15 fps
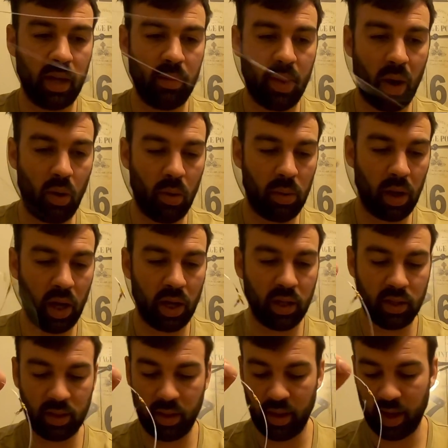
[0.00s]
now applies
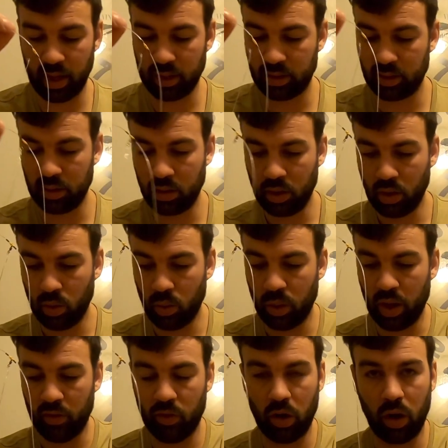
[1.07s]
to this, where
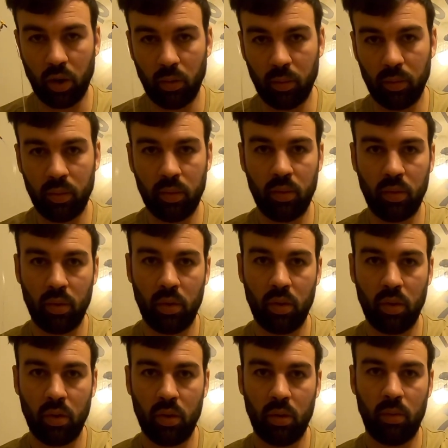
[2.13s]
I've got
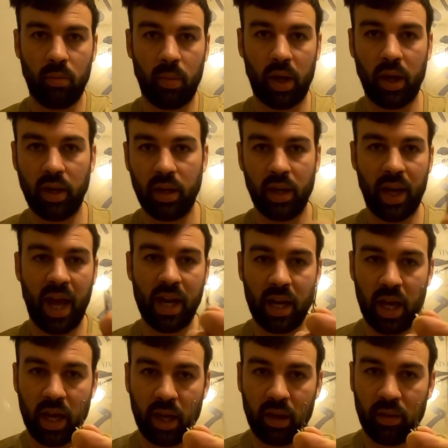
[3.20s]
my lead
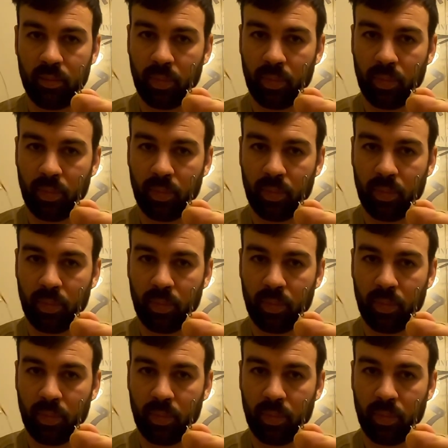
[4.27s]
link.